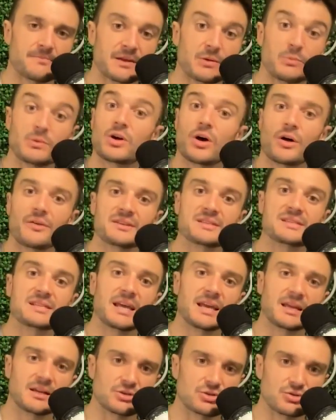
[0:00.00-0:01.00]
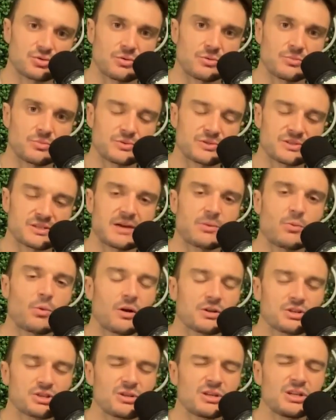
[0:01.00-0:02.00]
And we call these the 8 controllables. And I
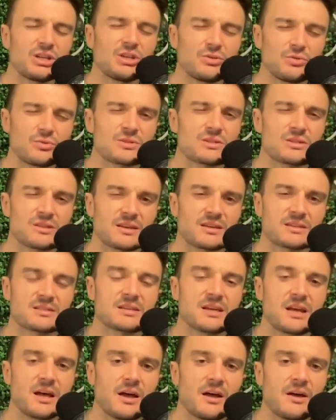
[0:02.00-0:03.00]
want you to use this